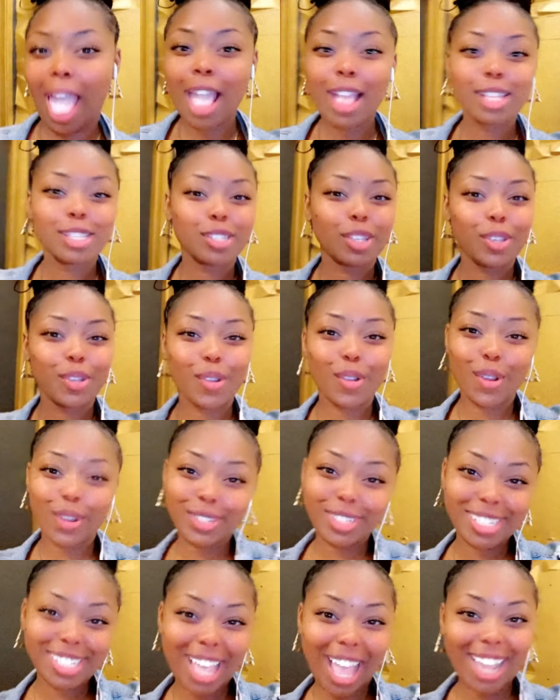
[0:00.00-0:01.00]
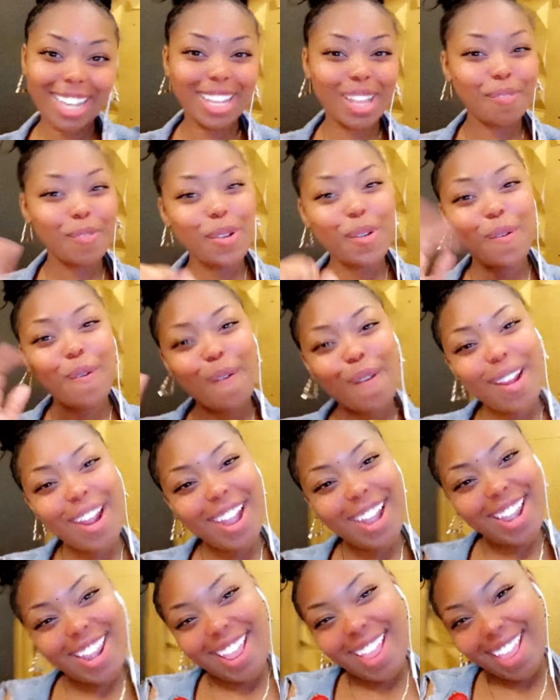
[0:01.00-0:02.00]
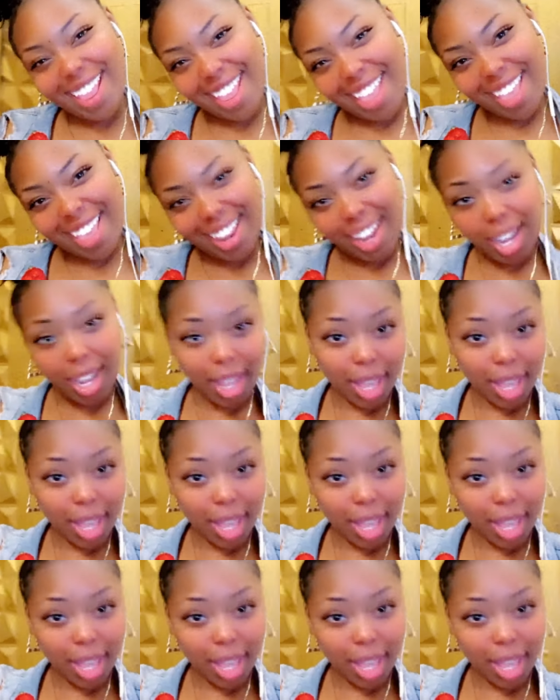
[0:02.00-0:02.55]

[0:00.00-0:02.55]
So, your girl just got done recording.